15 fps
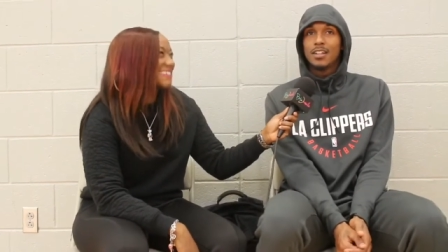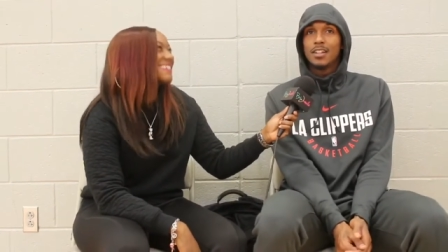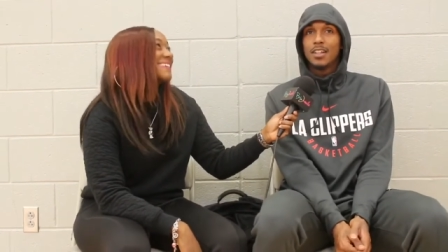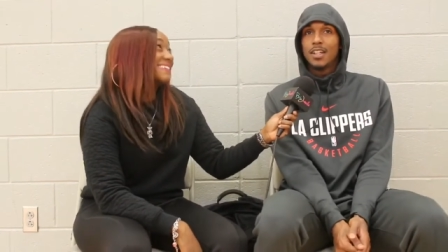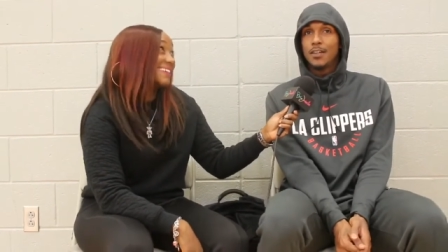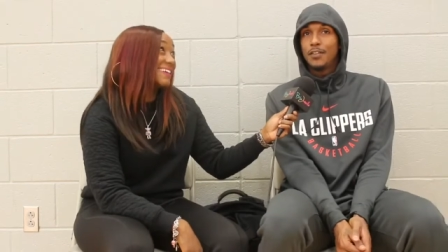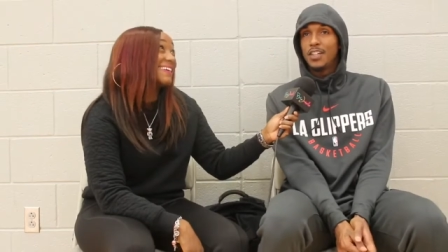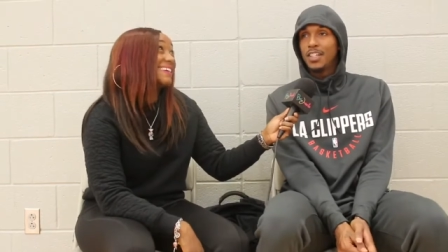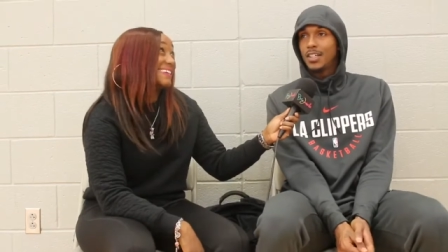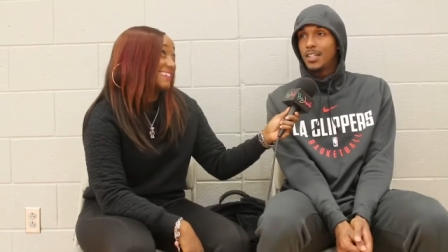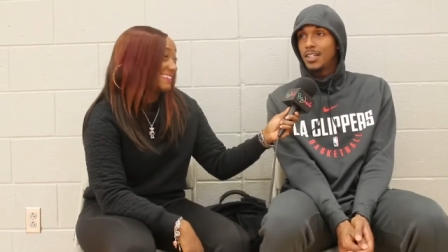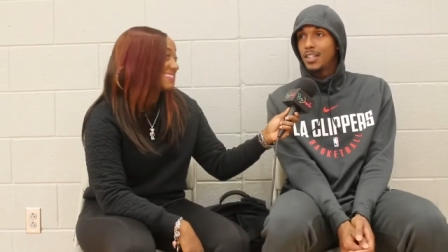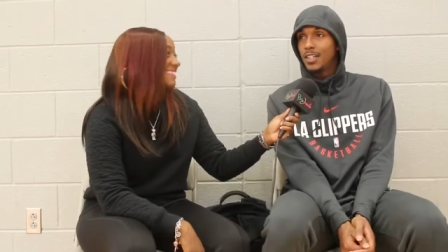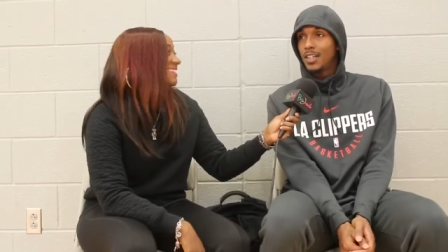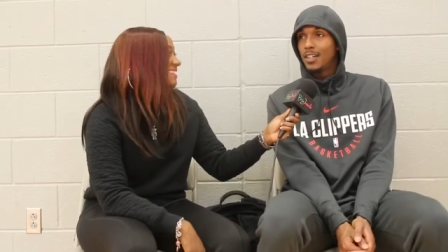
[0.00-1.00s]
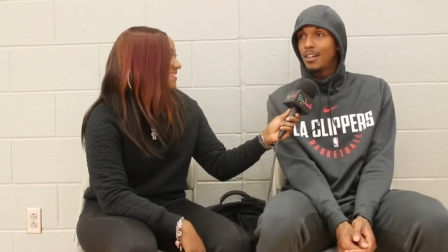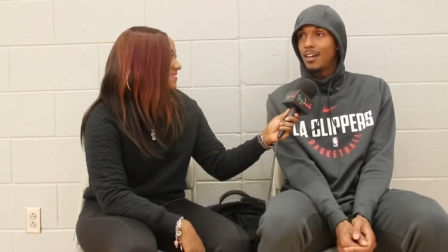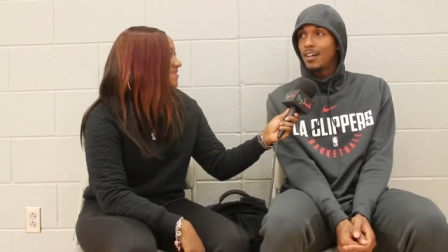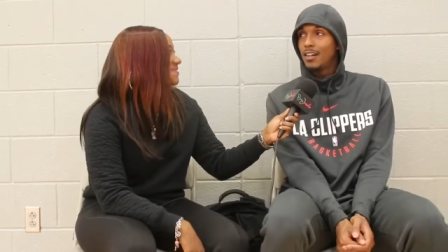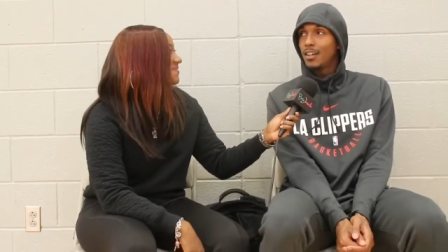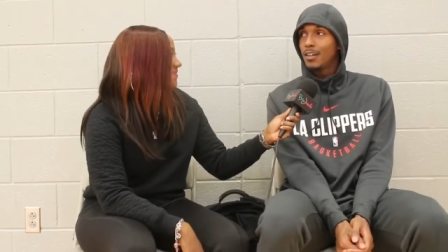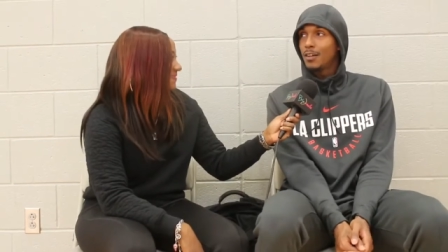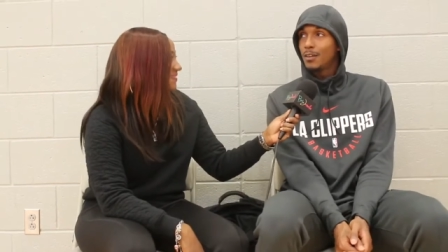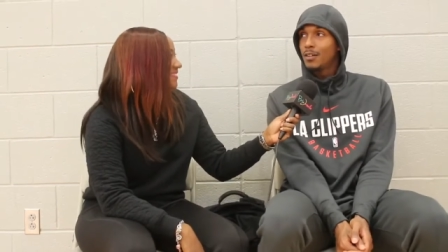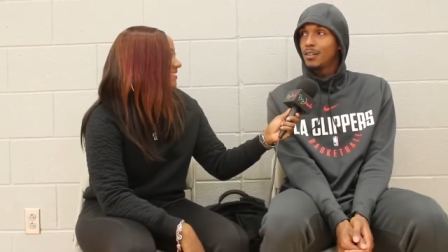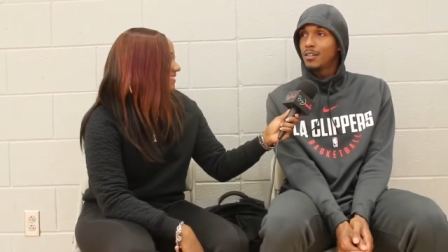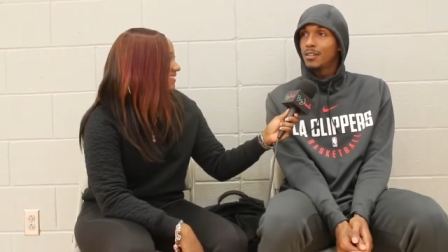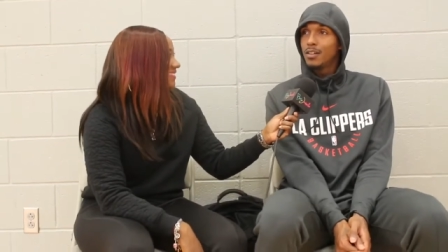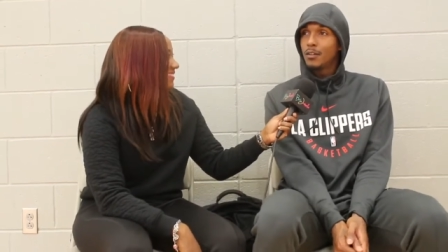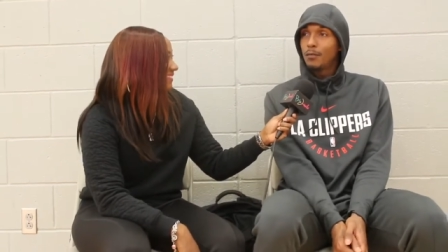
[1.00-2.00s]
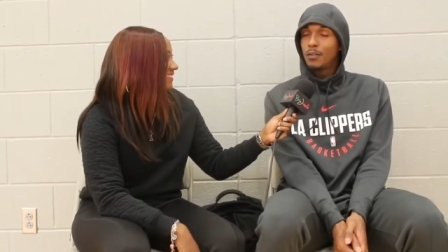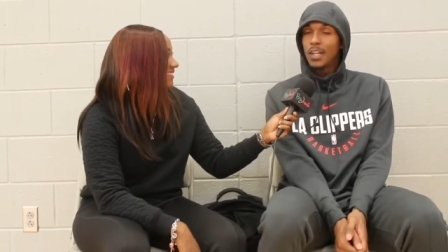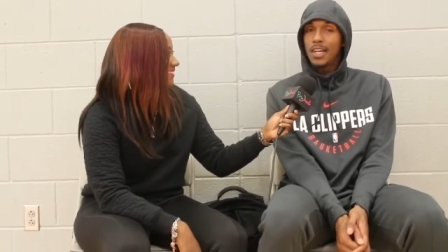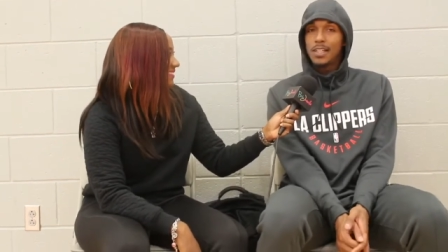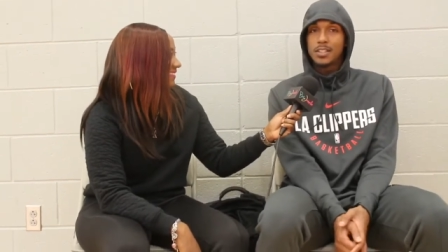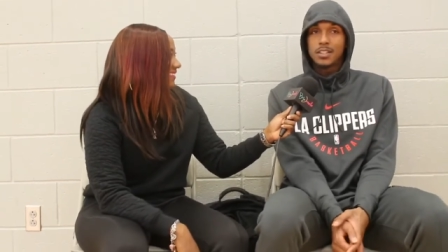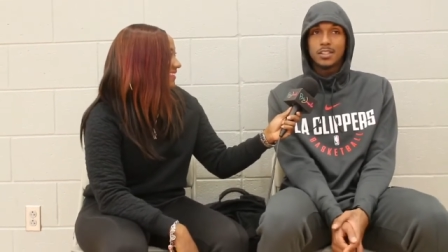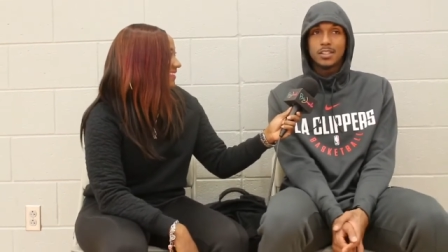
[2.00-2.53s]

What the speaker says: living good and all of the flashy